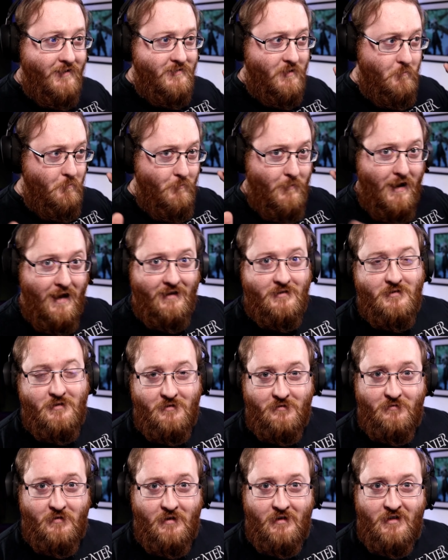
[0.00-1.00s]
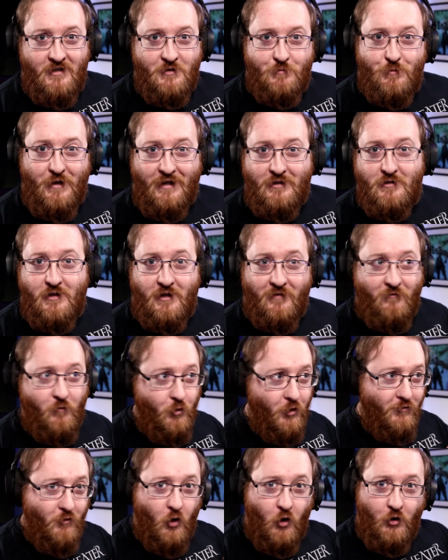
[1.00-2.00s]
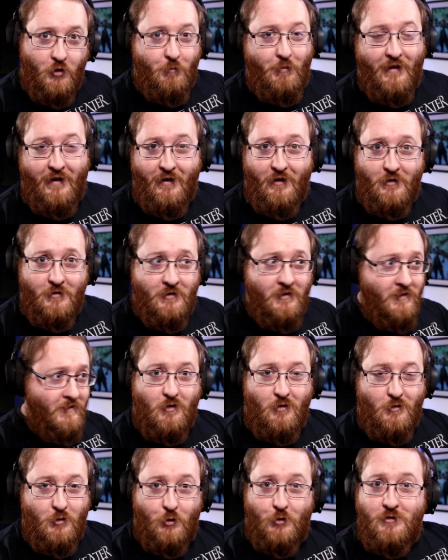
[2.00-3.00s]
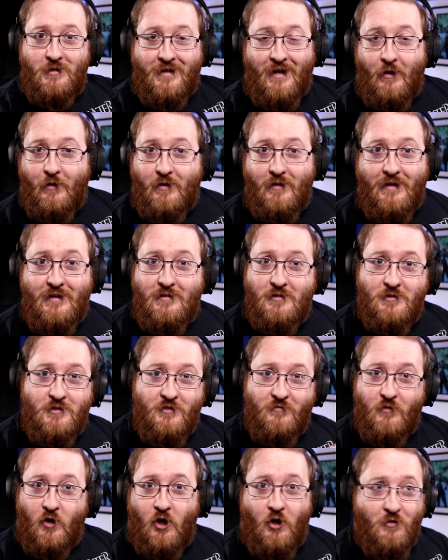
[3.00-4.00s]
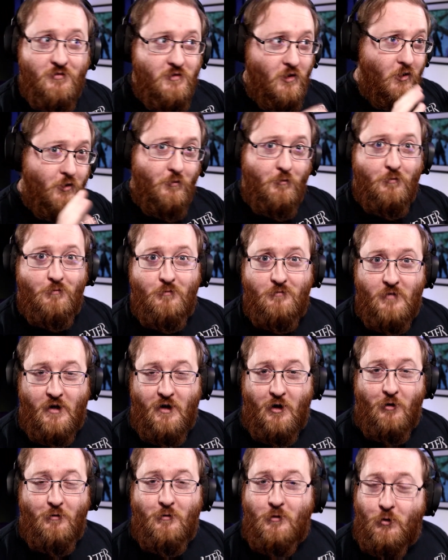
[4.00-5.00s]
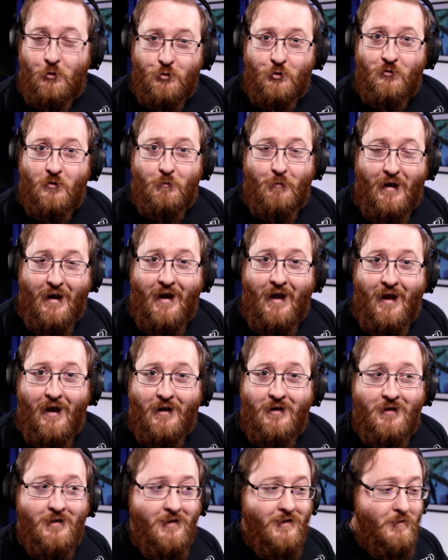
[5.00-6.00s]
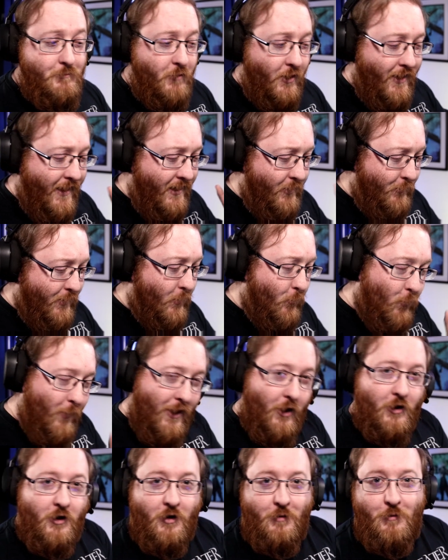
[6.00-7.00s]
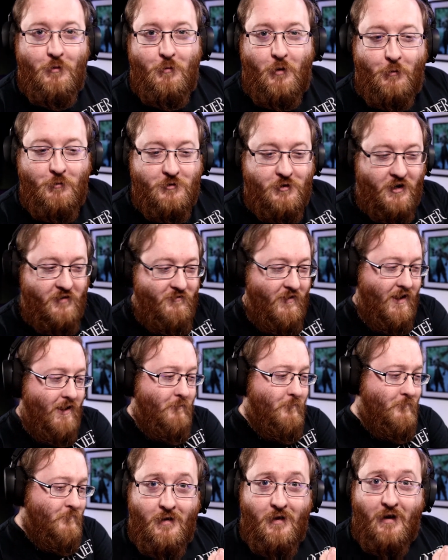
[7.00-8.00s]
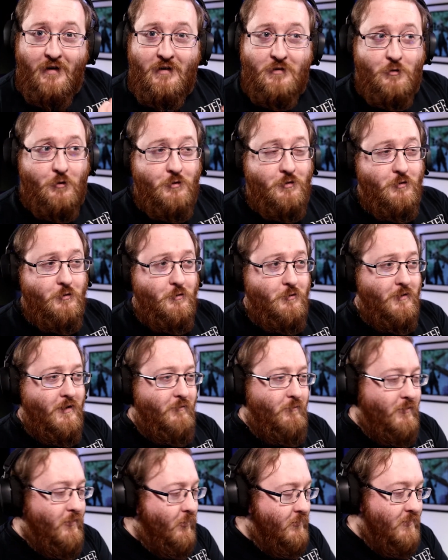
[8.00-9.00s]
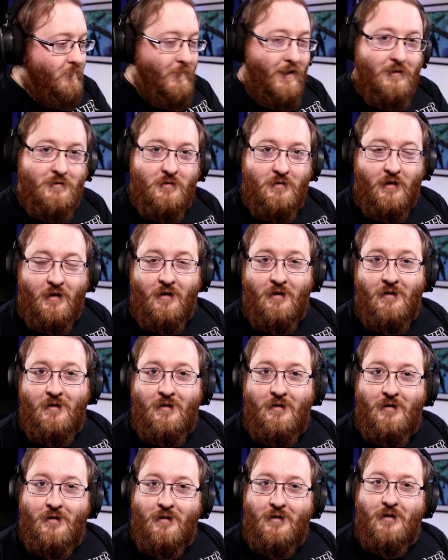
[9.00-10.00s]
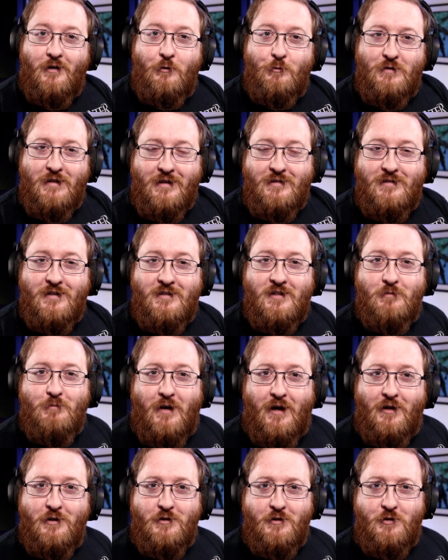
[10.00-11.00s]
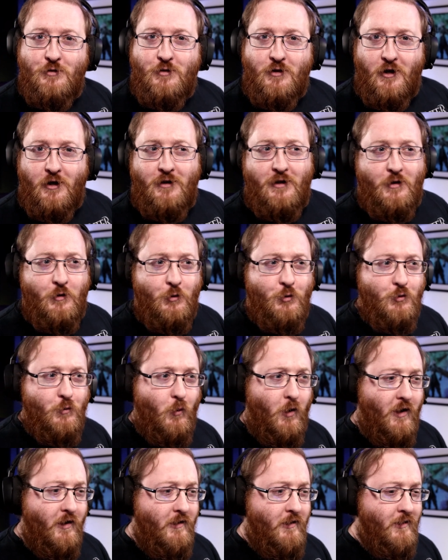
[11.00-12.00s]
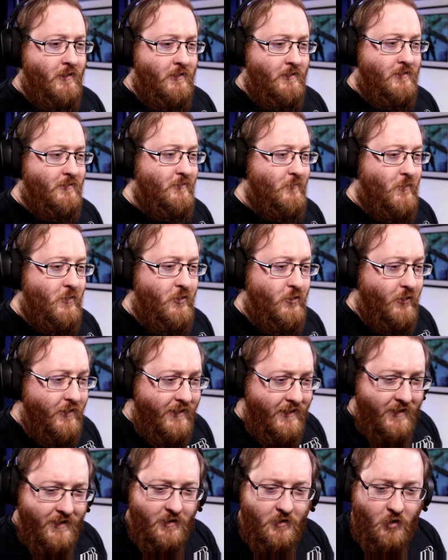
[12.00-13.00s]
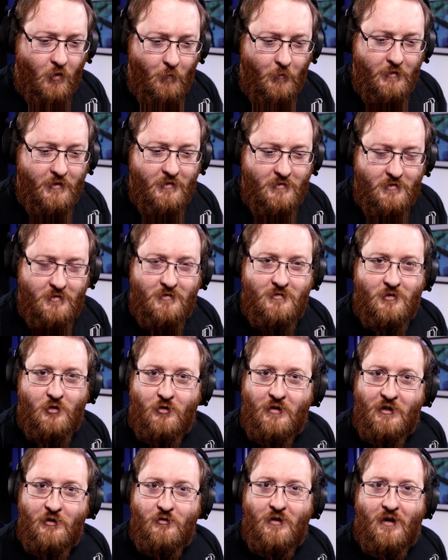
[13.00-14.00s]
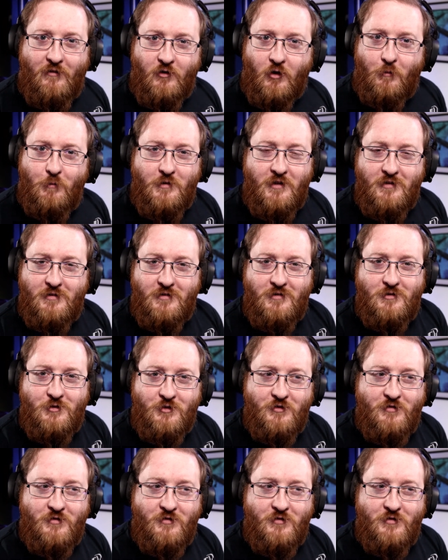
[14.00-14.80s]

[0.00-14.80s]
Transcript: a massive spreadsheet full of all the players, loads of calculations involved, all goes over my head. But anyway, welcome, Pumpster FM. And he's also, I forgot to mention there, he was the assistant manager to Curty, who's won three draft competitions so